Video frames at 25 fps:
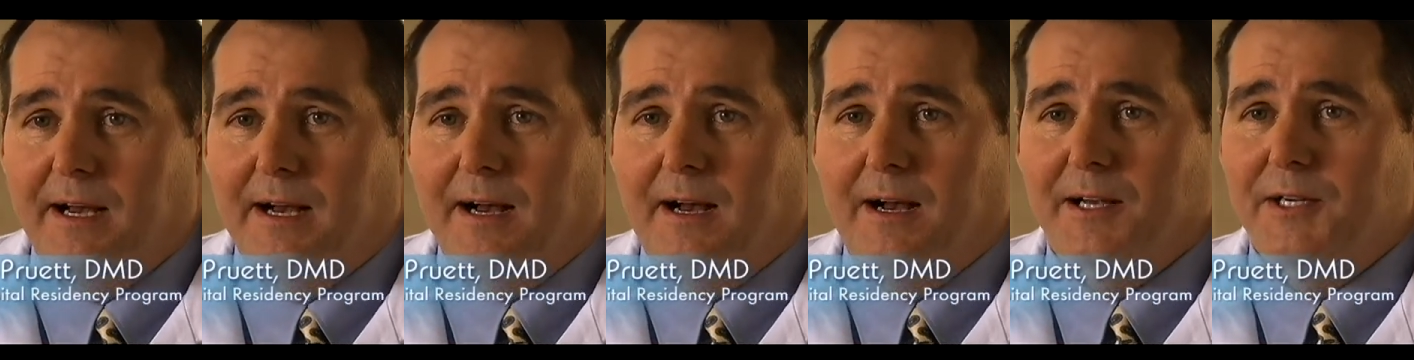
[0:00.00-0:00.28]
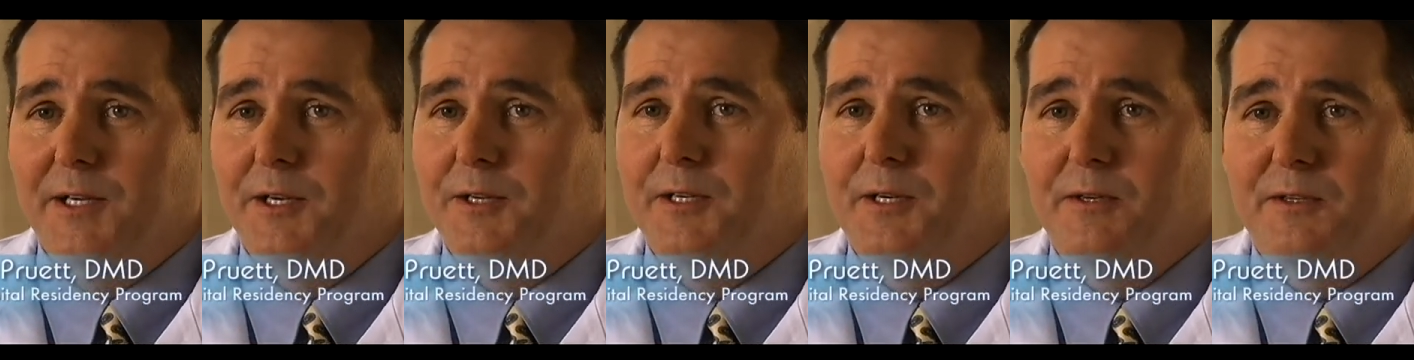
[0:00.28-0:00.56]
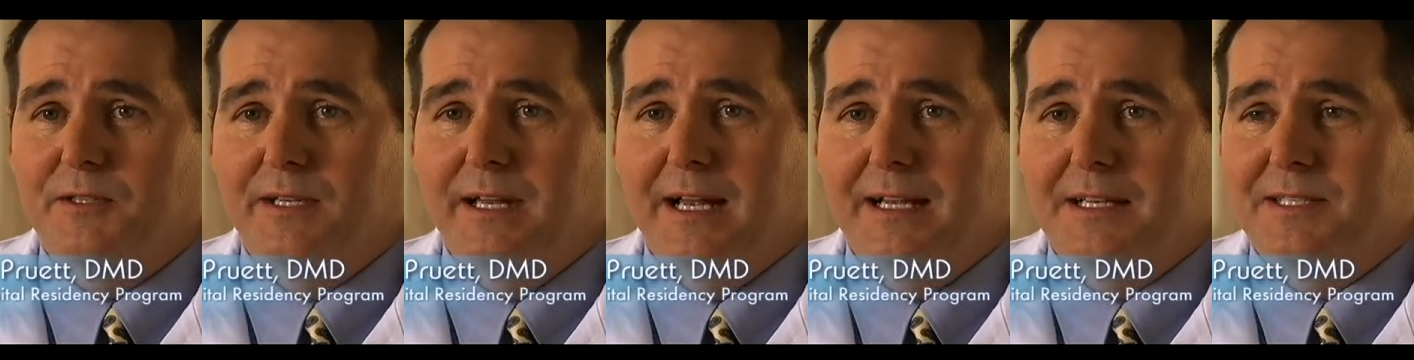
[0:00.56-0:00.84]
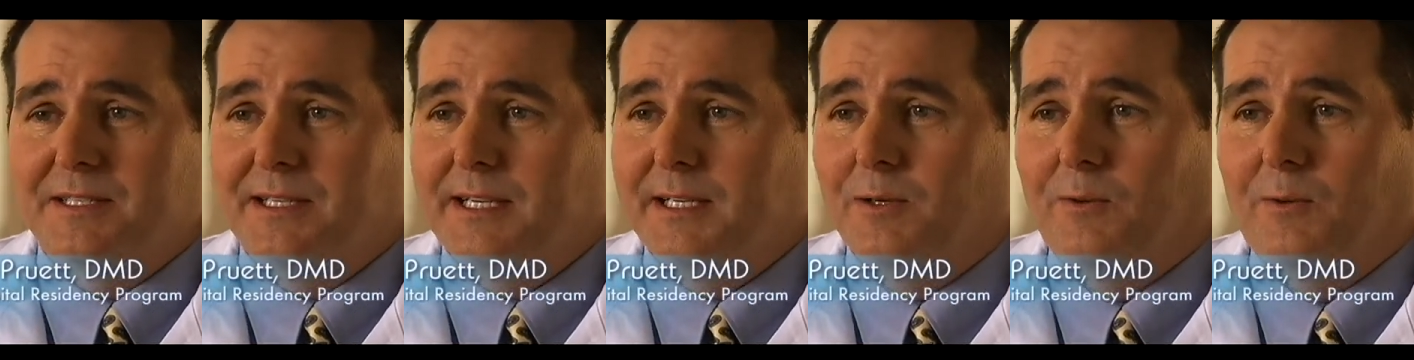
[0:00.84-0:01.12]
You're used to that
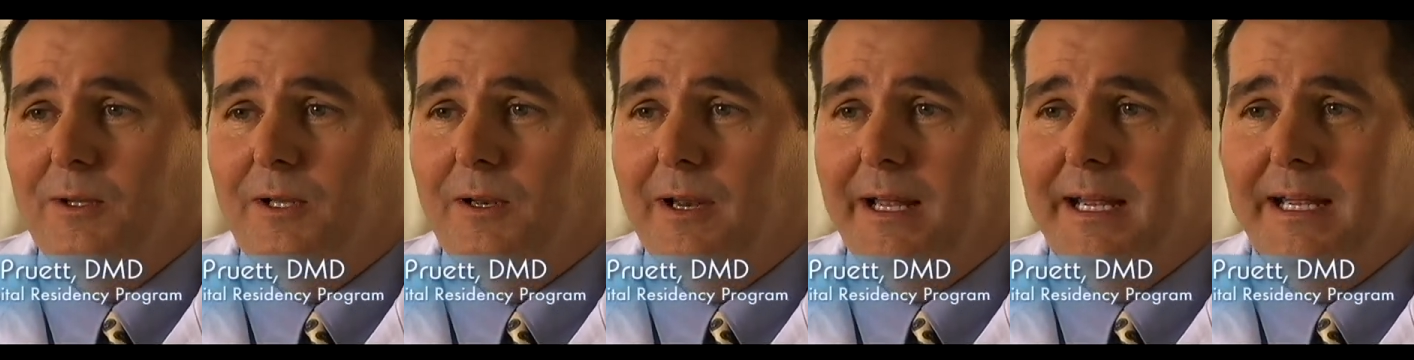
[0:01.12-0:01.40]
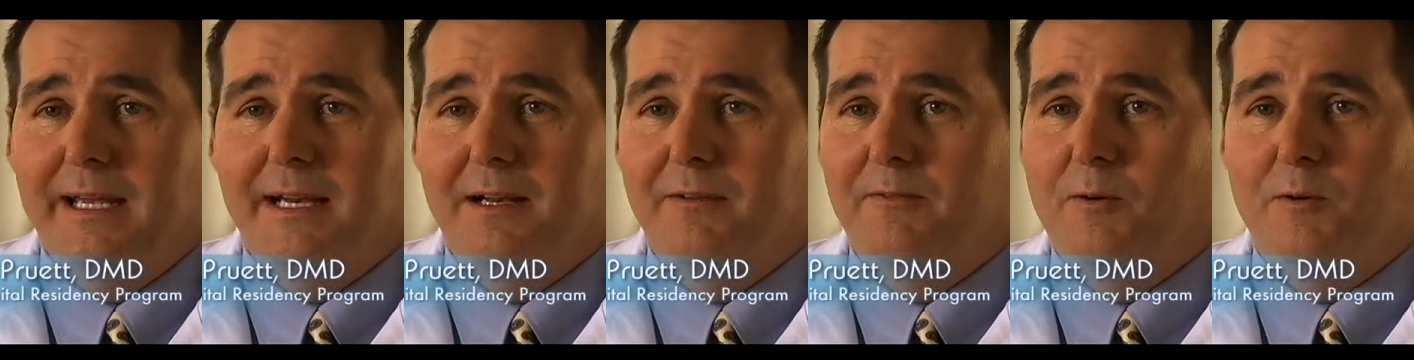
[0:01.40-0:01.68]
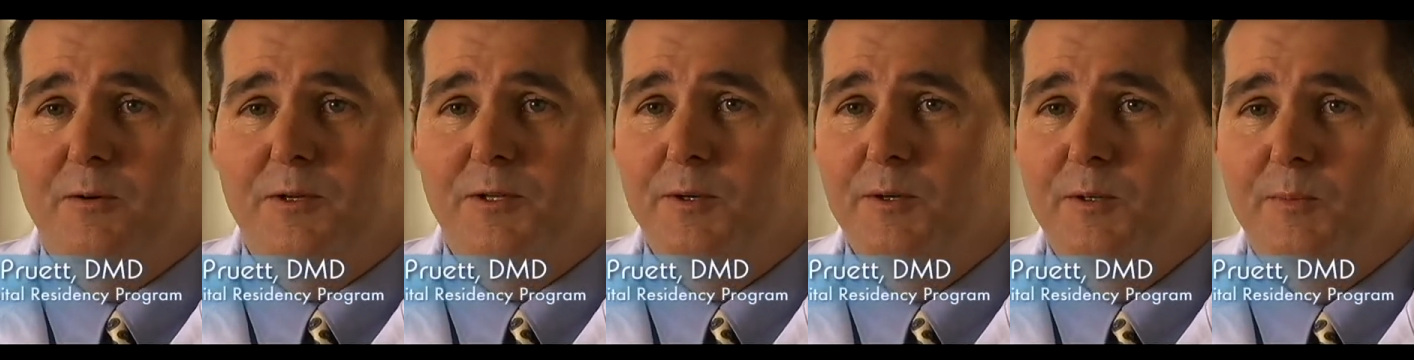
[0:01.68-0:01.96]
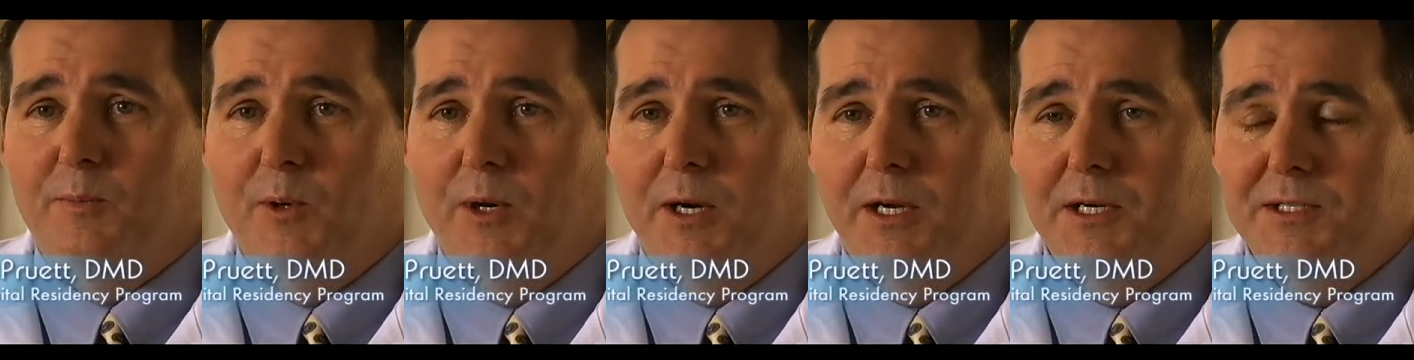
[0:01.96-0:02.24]
single little head on a
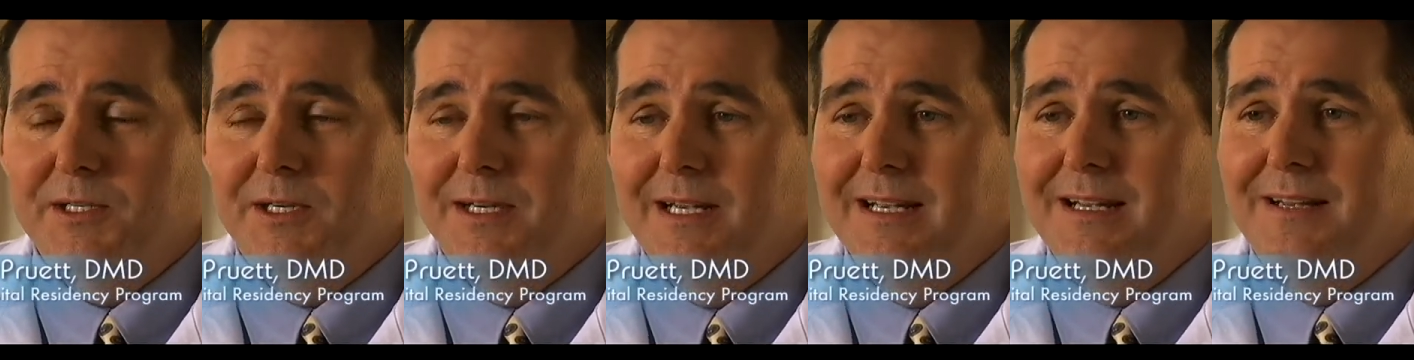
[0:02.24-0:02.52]
toothbrush.